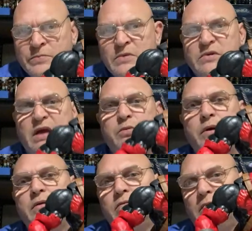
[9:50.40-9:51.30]
They
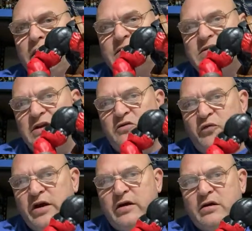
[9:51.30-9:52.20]
re-released these
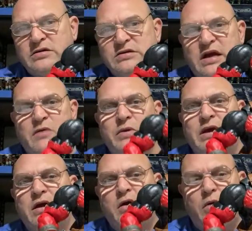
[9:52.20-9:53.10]
figures, and we
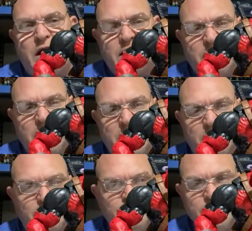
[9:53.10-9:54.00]
could go out and get them.